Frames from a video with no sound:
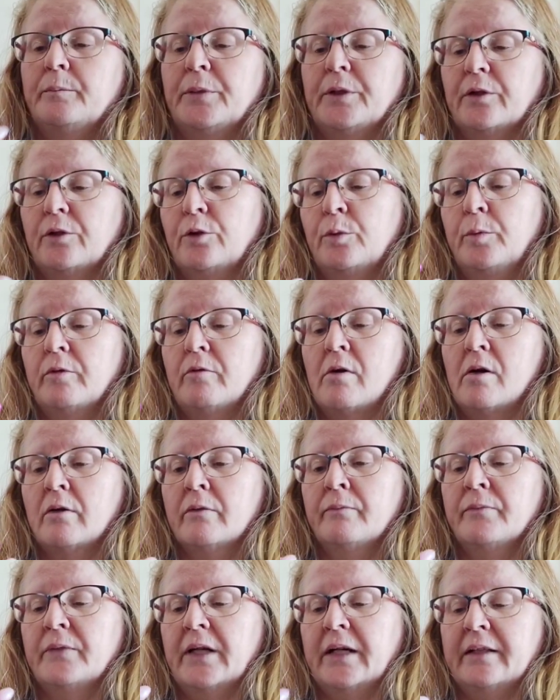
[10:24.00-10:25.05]
but I could be
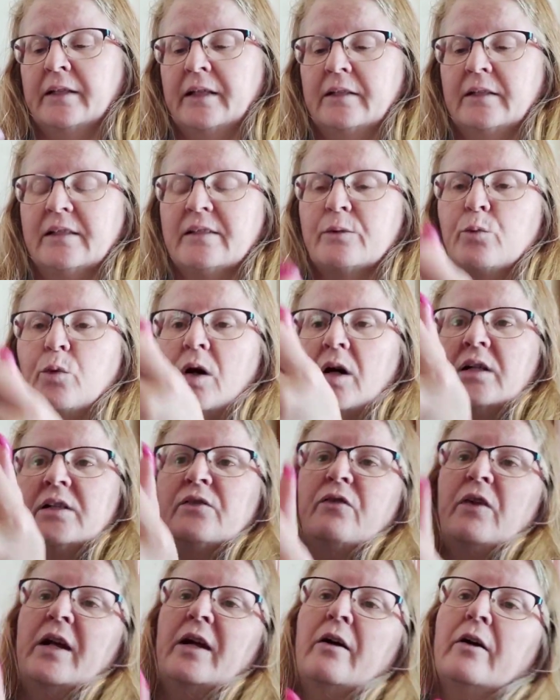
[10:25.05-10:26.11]
wrong. And then this
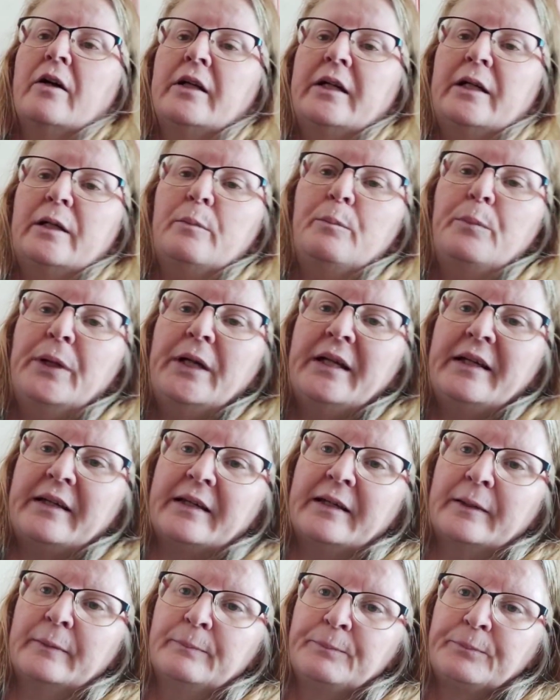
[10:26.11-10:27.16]
wildflower in
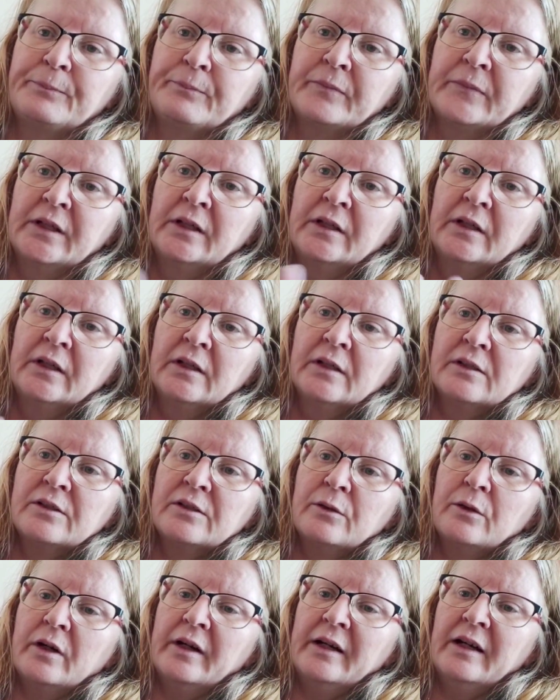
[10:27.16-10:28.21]
pink.
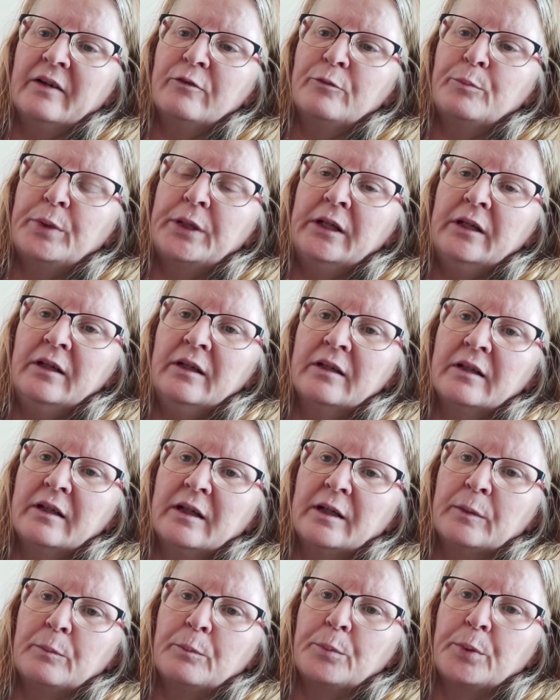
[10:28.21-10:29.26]
So I have pink
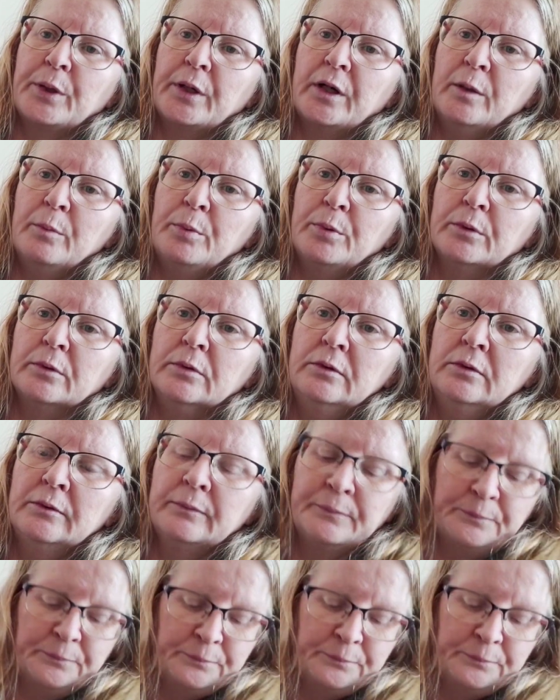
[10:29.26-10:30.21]
and purple.